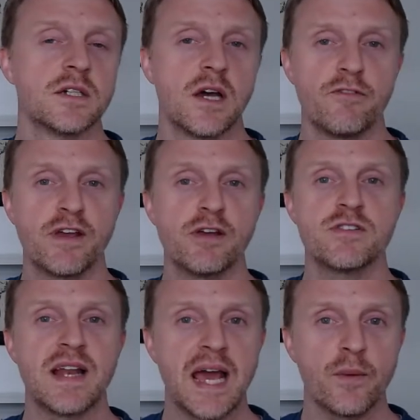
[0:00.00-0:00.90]
figurative
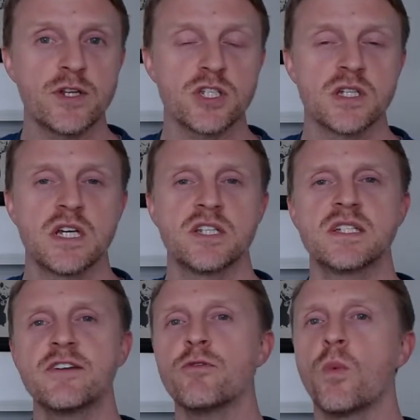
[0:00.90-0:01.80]
language. There's
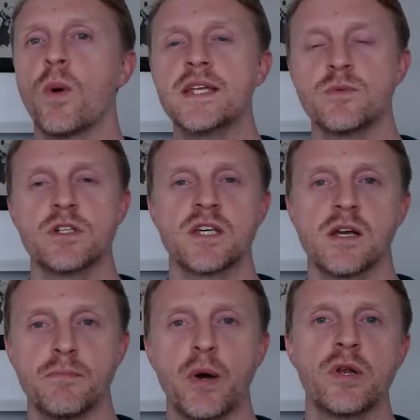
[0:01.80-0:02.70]
different ways in which the
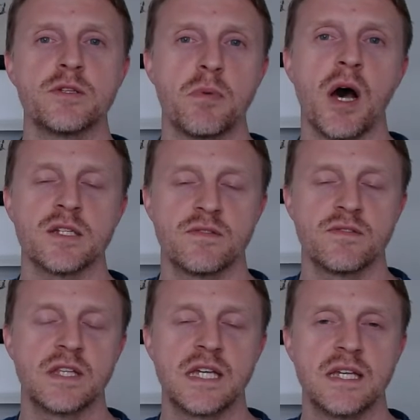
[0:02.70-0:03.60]
components parts of the